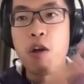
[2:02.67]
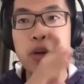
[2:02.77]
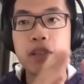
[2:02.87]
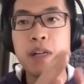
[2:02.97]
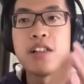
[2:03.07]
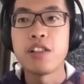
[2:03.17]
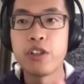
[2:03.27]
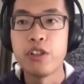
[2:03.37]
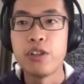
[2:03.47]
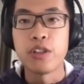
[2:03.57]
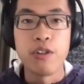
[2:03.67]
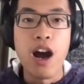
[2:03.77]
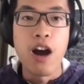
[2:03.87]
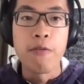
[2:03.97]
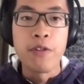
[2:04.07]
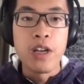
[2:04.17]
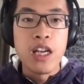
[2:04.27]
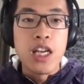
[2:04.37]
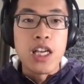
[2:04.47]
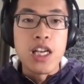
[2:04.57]
we split into two halves.
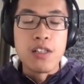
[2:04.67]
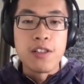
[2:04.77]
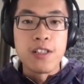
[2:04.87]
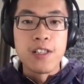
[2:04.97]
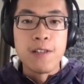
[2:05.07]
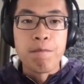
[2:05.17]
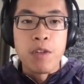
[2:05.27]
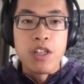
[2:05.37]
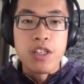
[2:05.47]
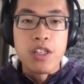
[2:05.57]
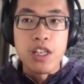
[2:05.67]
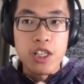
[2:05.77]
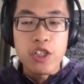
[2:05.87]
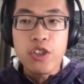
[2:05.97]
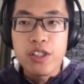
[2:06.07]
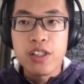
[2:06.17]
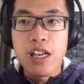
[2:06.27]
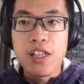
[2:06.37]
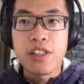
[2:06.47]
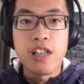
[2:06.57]
And the initial
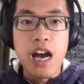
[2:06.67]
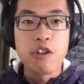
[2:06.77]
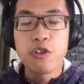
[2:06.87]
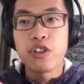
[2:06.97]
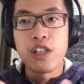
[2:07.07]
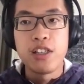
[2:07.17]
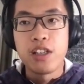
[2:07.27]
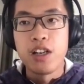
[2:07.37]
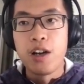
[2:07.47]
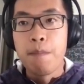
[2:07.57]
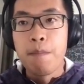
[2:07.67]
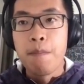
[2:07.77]
states are usually the